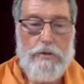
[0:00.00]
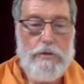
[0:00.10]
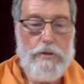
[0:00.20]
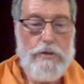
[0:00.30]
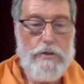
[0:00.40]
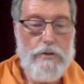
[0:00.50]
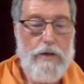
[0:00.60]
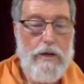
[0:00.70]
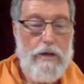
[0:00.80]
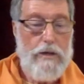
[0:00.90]
to the
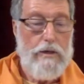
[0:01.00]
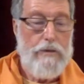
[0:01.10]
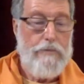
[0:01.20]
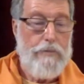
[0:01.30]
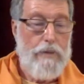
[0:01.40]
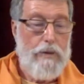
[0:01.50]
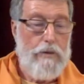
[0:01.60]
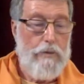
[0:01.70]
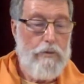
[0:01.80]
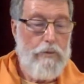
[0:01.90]
Shudra.
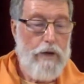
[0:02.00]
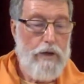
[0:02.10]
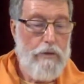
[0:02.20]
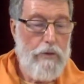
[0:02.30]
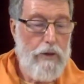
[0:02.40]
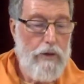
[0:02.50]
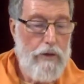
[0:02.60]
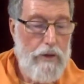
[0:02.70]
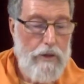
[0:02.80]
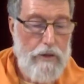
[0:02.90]
We find
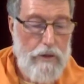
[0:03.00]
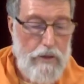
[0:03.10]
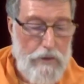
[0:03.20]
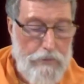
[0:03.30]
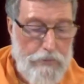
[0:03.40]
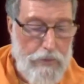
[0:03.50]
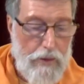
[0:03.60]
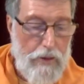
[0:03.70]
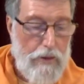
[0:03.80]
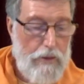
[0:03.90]
that
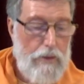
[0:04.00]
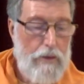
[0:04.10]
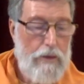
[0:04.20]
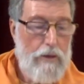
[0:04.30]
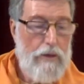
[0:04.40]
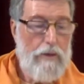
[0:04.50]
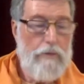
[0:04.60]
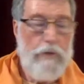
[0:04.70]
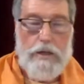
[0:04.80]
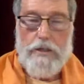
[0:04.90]
the
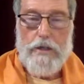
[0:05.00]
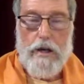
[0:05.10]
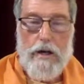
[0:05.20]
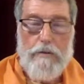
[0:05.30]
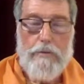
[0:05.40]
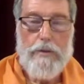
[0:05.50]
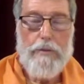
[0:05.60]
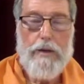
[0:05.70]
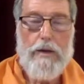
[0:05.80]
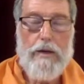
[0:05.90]
Vaishya may
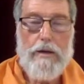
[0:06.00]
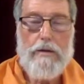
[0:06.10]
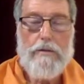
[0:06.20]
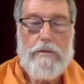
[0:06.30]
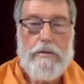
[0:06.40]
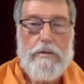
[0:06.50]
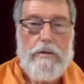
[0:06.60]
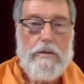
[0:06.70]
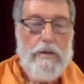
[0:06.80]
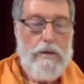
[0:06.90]
be
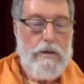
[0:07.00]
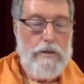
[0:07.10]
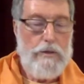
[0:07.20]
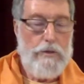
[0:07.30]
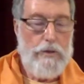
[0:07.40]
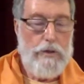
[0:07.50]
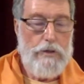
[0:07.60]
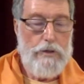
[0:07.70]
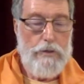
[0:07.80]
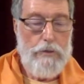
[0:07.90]
suited
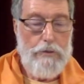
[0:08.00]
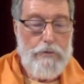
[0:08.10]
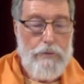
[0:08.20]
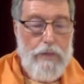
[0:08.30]
to